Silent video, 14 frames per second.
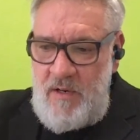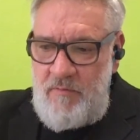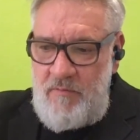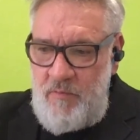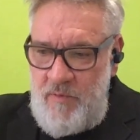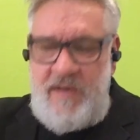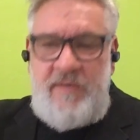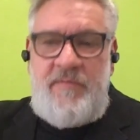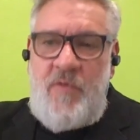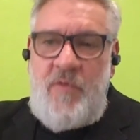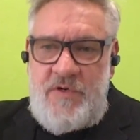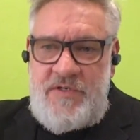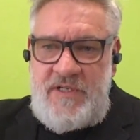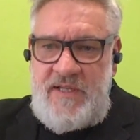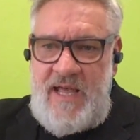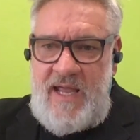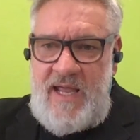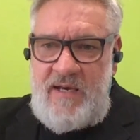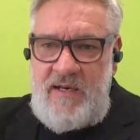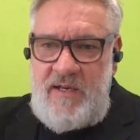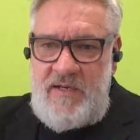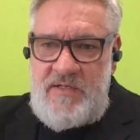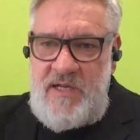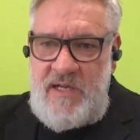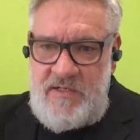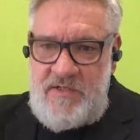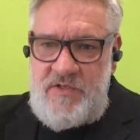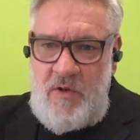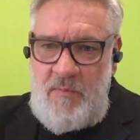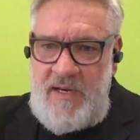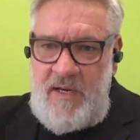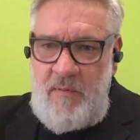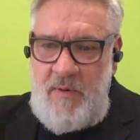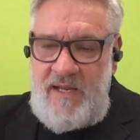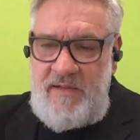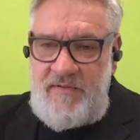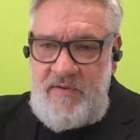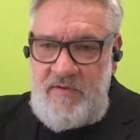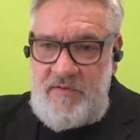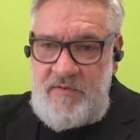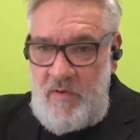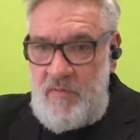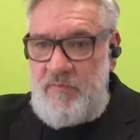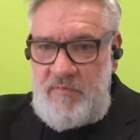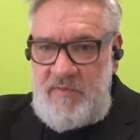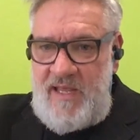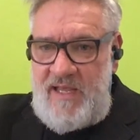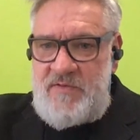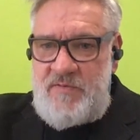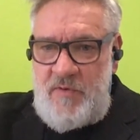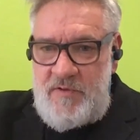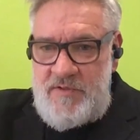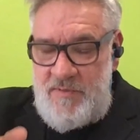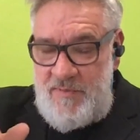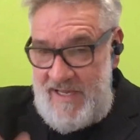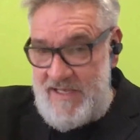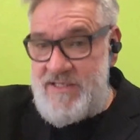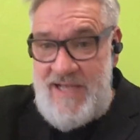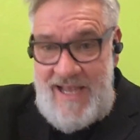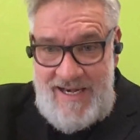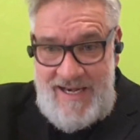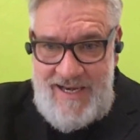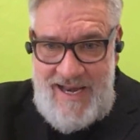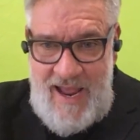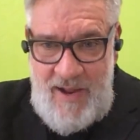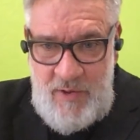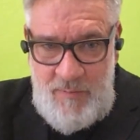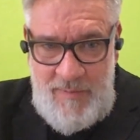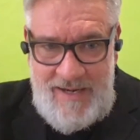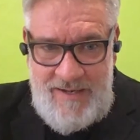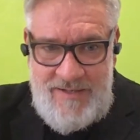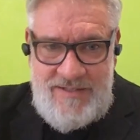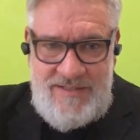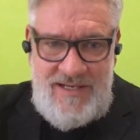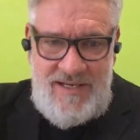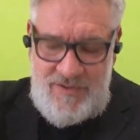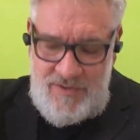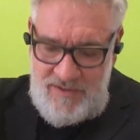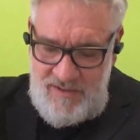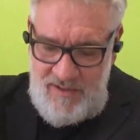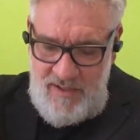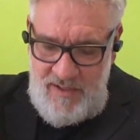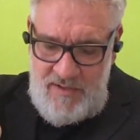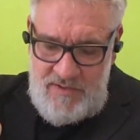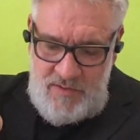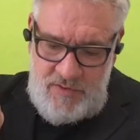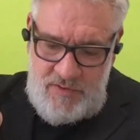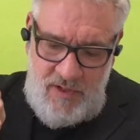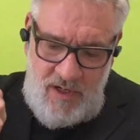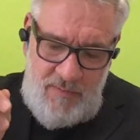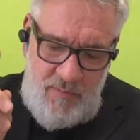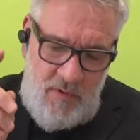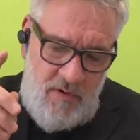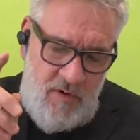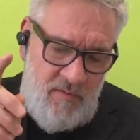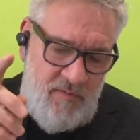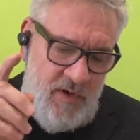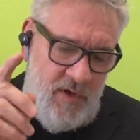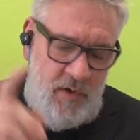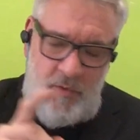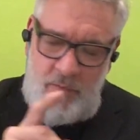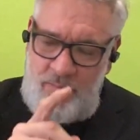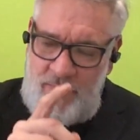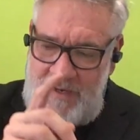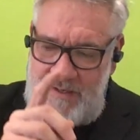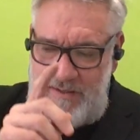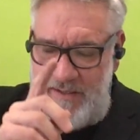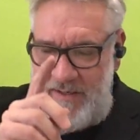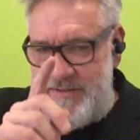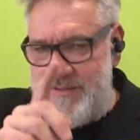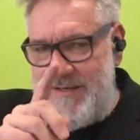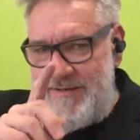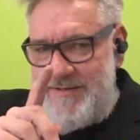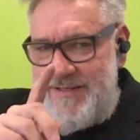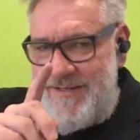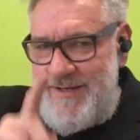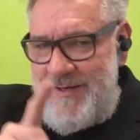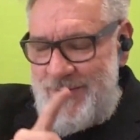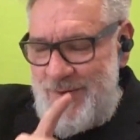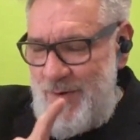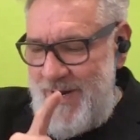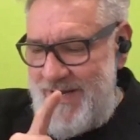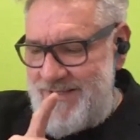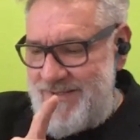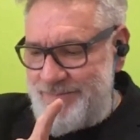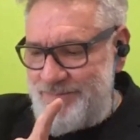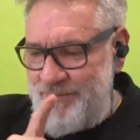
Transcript: reinforcing that in so many ways. So thanks for some insight into how you made a decision. So Charlotte Moore, over to you. Here's the question.